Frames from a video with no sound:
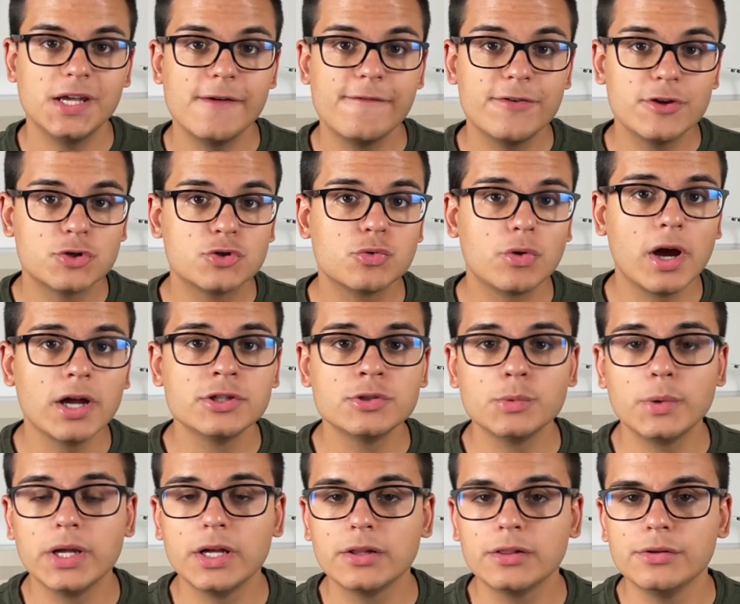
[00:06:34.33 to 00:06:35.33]
If you try
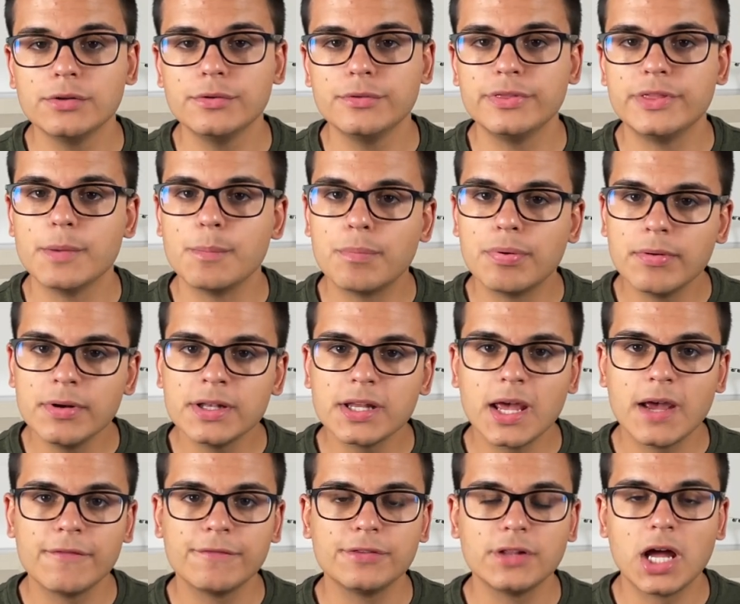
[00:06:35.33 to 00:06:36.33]
to include the
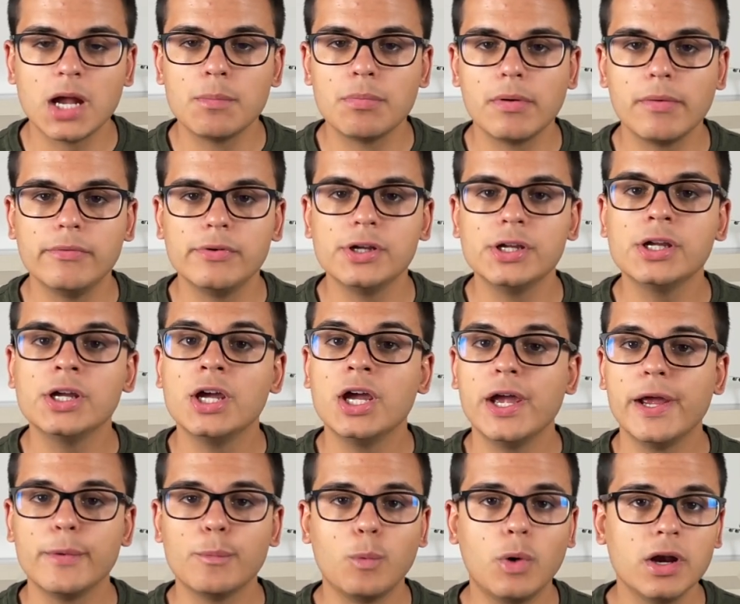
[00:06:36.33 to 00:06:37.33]
printf library
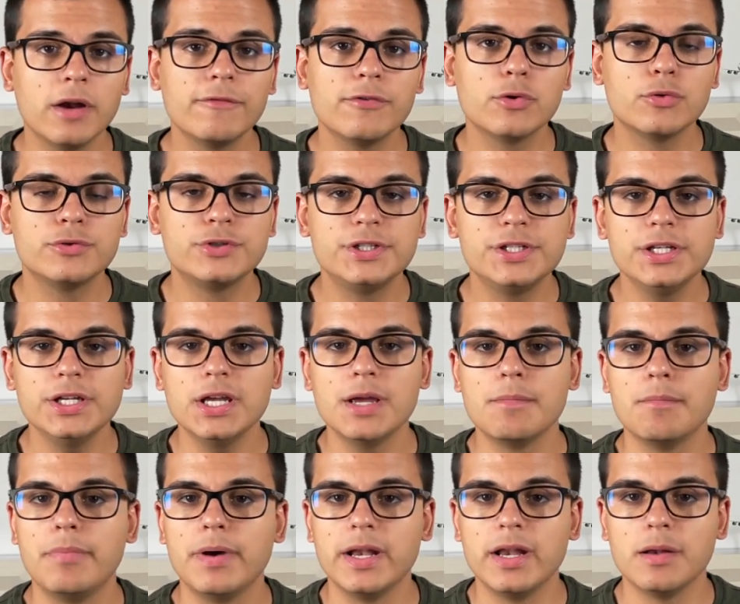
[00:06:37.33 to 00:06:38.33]
in one of your C
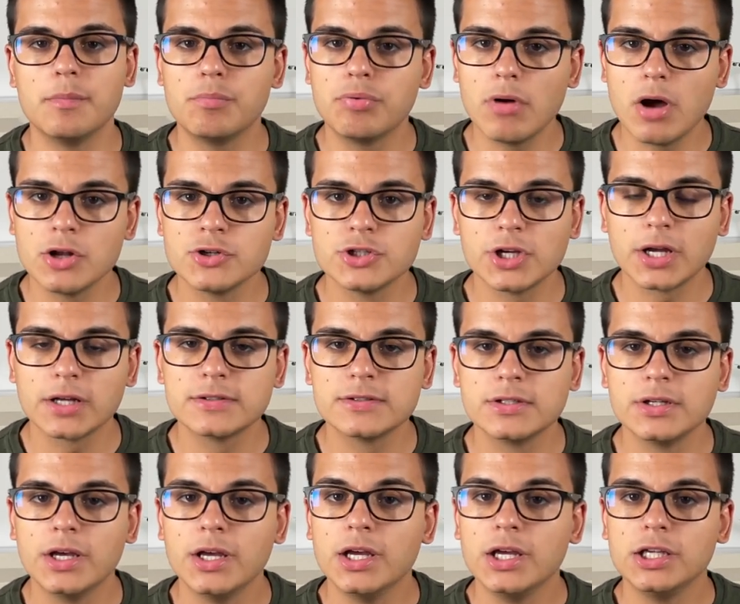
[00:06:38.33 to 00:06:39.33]
embedded
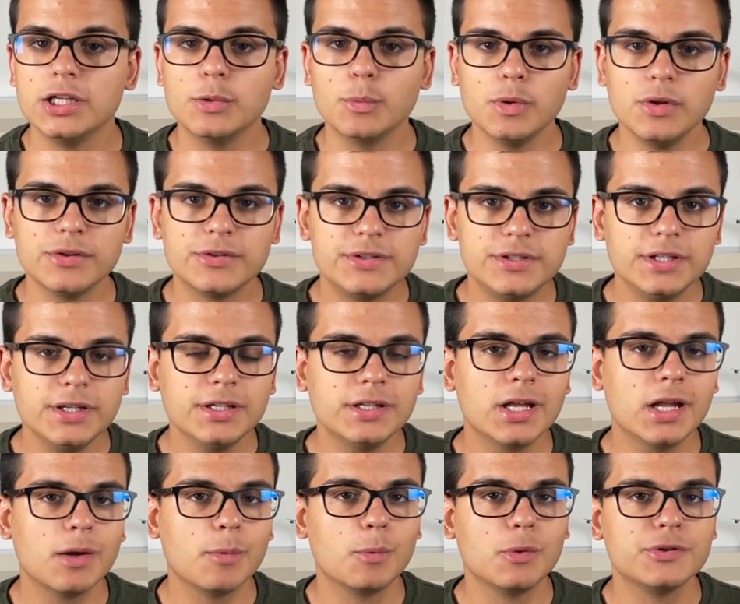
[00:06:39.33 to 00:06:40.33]
projects, you will see
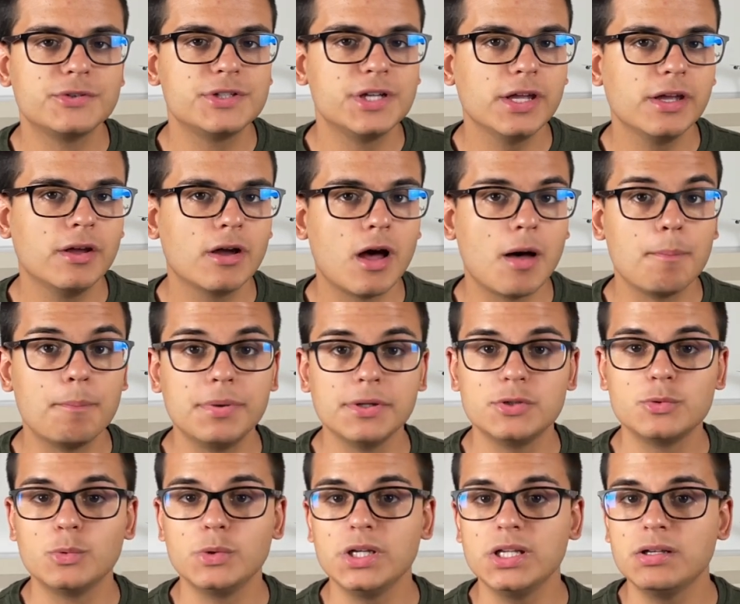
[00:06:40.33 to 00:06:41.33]
that it will take up
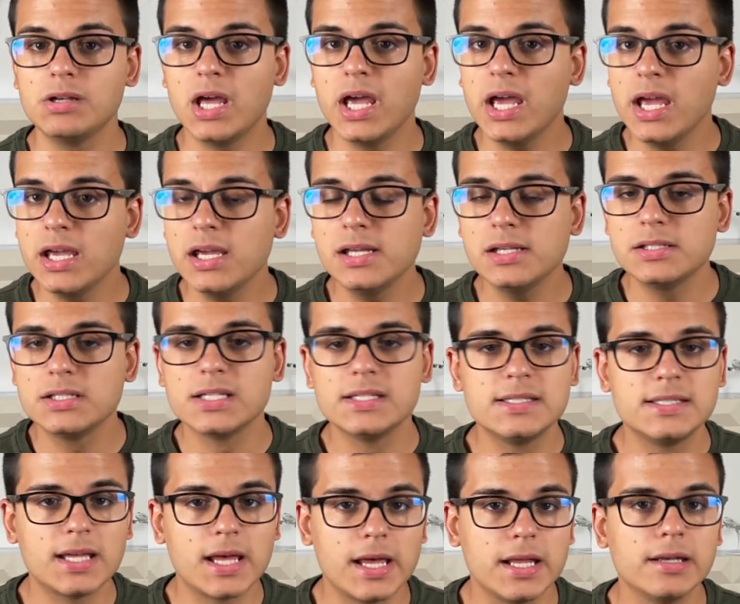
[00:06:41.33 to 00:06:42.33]
between 8 to
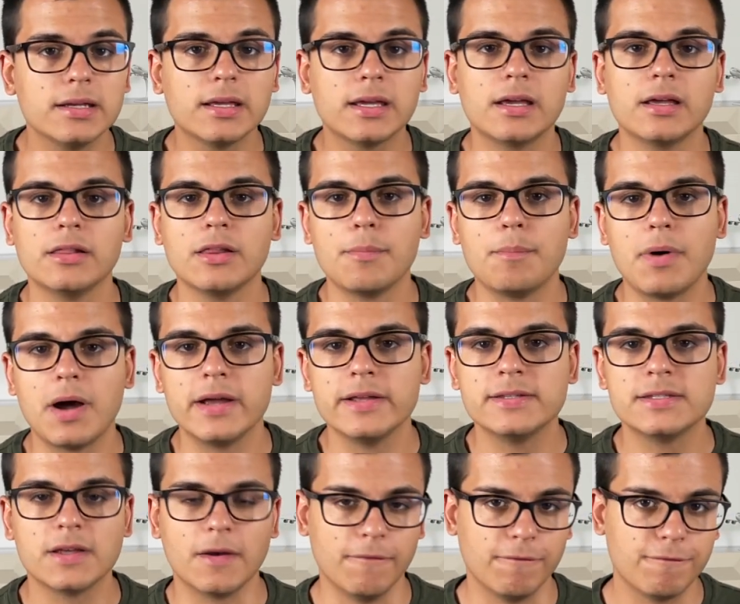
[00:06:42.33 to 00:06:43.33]
10
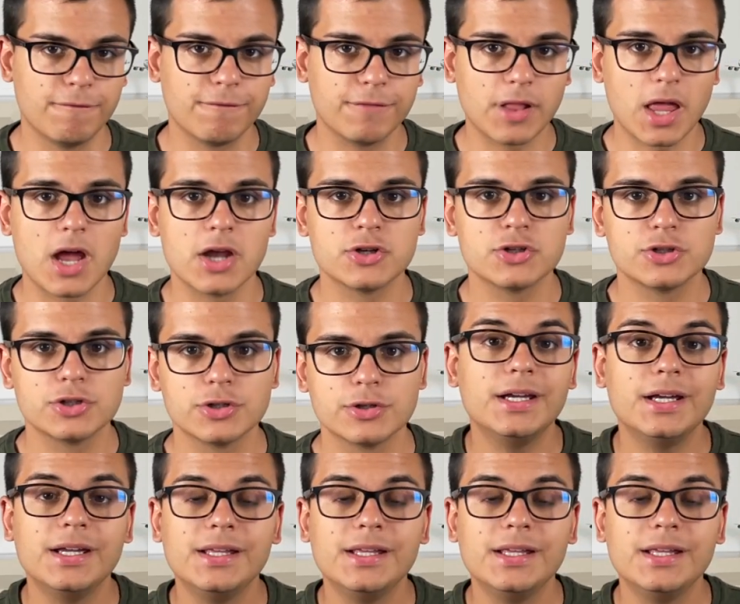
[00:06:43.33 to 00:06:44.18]
kilobytes of flash.